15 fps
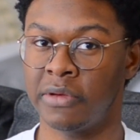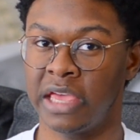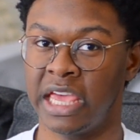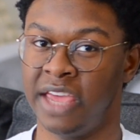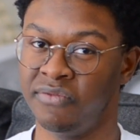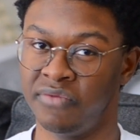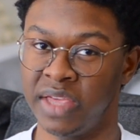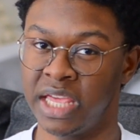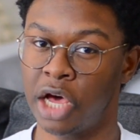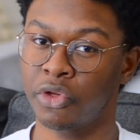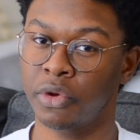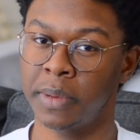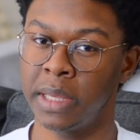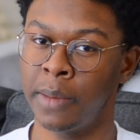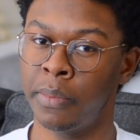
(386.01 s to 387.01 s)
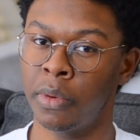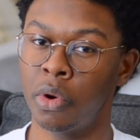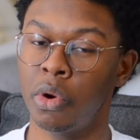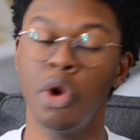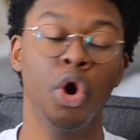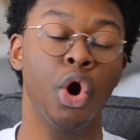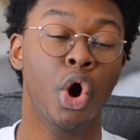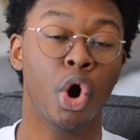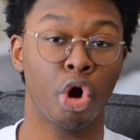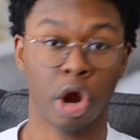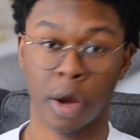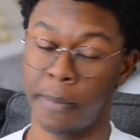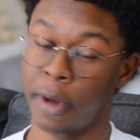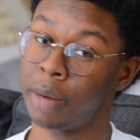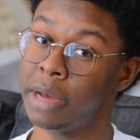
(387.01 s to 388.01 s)
envy other people or
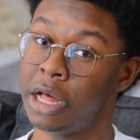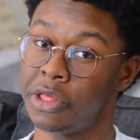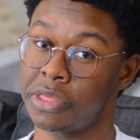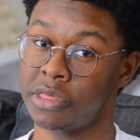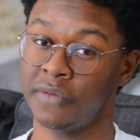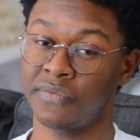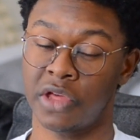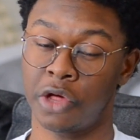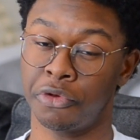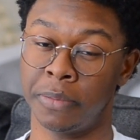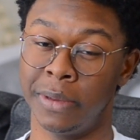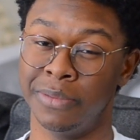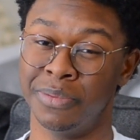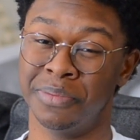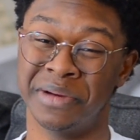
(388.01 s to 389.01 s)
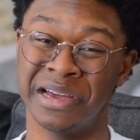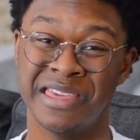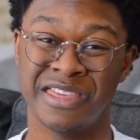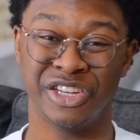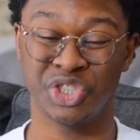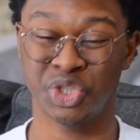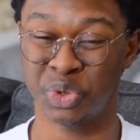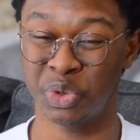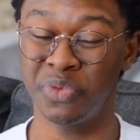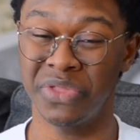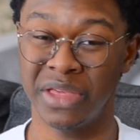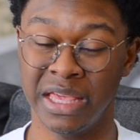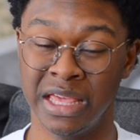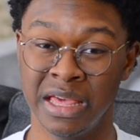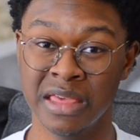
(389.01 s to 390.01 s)
compare myself to other people. Because the truth
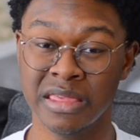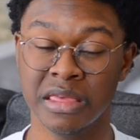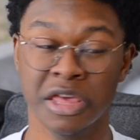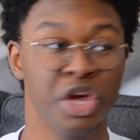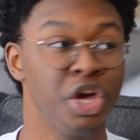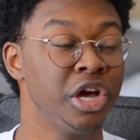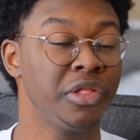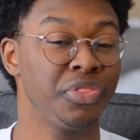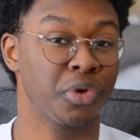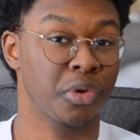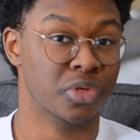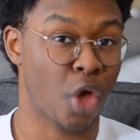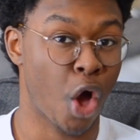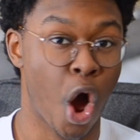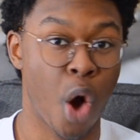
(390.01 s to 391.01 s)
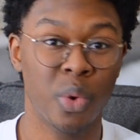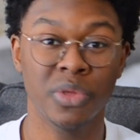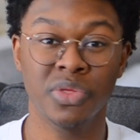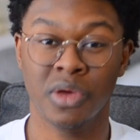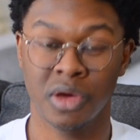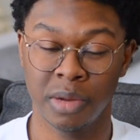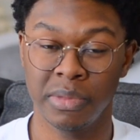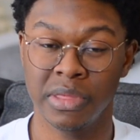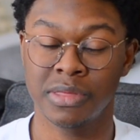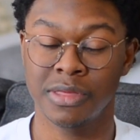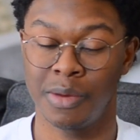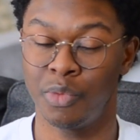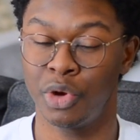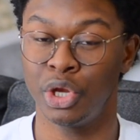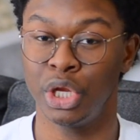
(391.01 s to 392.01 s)
is, there's always going to be
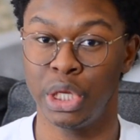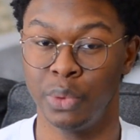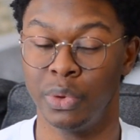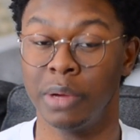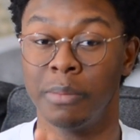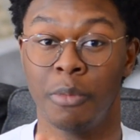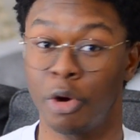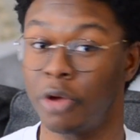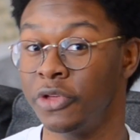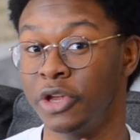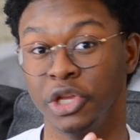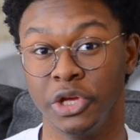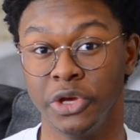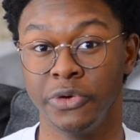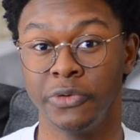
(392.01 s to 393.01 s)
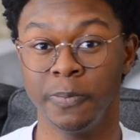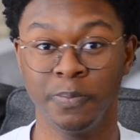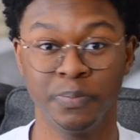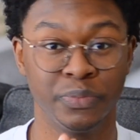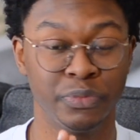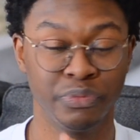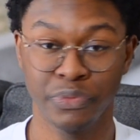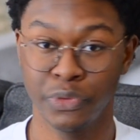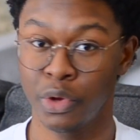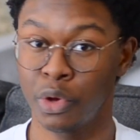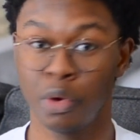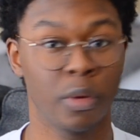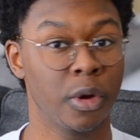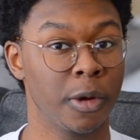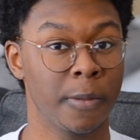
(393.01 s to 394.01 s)
someone doing more than you.
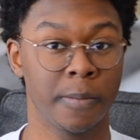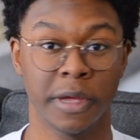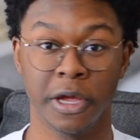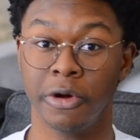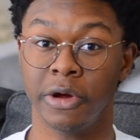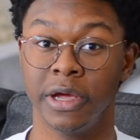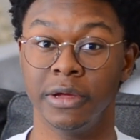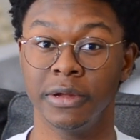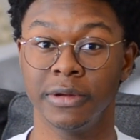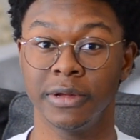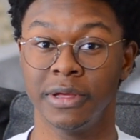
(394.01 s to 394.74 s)
Period.